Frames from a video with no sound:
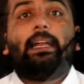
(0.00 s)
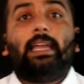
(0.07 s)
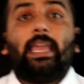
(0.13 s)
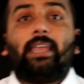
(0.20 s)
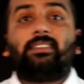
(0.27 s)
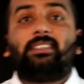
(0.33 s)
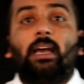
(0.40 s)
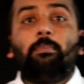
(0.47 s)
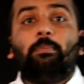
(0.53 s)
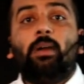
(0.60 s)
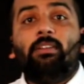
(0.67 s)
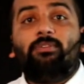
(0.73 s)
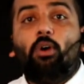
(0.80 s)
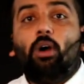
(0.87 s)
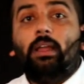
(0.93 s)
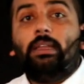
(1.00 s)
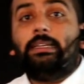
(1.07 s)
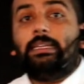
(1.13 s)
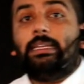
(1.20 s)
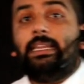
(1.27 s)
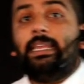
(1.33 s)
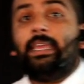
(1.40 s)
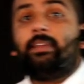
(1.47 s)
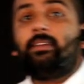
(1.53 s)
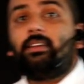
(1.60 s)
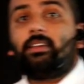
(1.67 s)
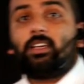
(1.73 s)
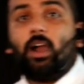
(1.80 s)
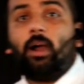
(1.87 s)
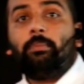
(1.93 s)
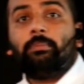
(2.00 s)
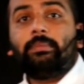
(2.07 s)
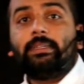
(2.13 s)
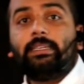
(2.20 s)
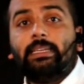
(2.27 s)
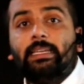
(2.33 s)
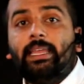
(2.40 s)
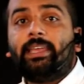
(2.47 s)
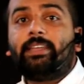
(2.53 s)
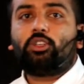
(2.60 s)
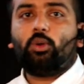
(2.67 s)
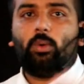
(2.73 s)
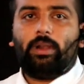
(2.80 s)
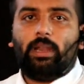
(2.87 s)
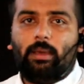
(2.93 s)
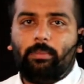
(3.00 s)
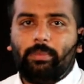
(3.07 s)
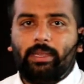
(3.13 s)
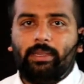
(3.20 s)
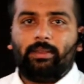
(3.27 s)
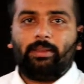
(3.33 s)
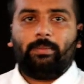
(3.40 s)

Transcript: Example for league come league tournament.